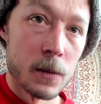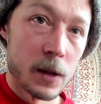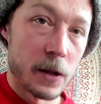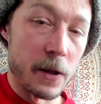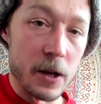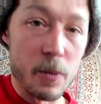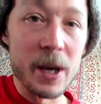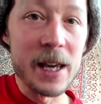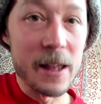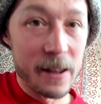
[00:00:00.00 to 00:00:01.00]
so that your
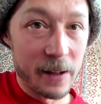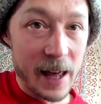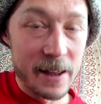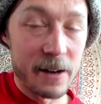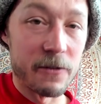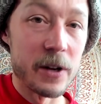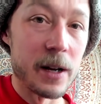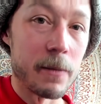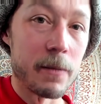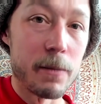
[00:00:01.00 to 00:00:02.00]
pinky still has that
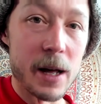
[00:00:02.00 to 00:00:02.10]
freedom.